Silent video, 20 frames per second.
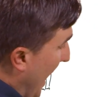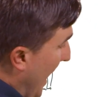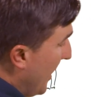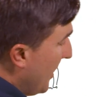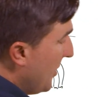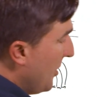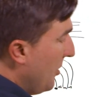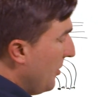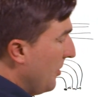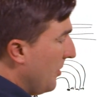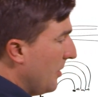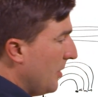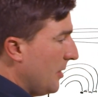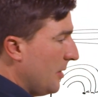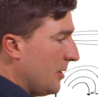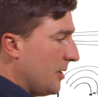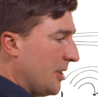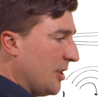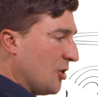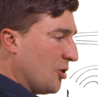as you
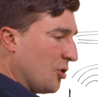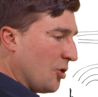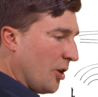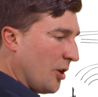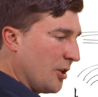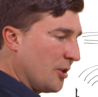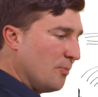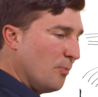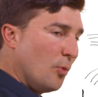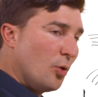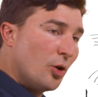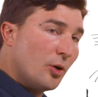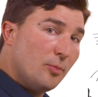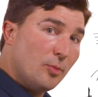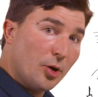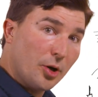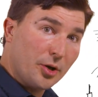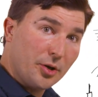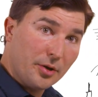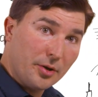discharge more and
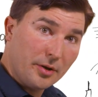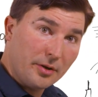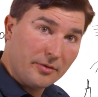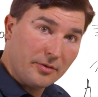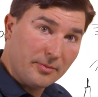more current